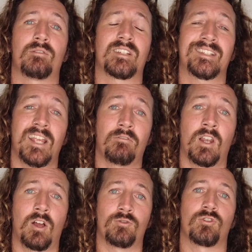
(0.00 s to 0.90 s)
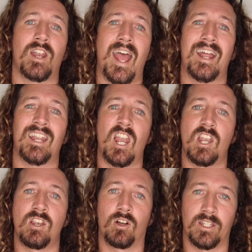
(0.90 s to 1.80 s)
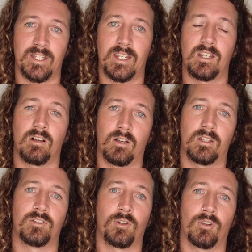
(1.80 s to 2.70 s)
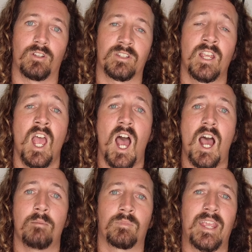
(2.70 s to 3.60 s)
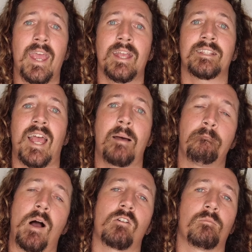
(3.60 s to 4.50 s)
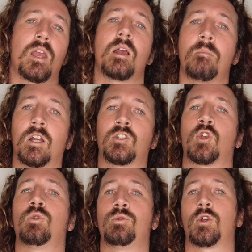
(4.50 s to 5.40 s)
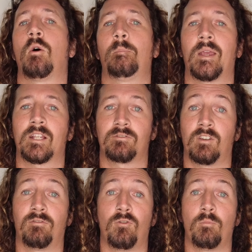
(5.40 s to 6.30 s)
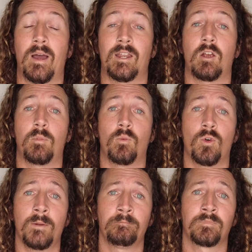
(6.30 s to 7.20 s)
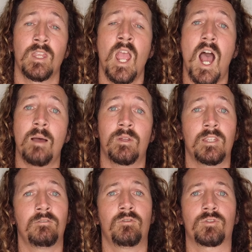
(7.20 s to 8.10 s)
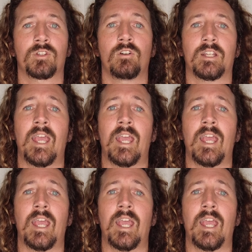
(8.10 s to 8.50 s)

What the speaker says: $799. Cairns and Byron Bay are my 2 top picks for your full PADI open water. And then you've also got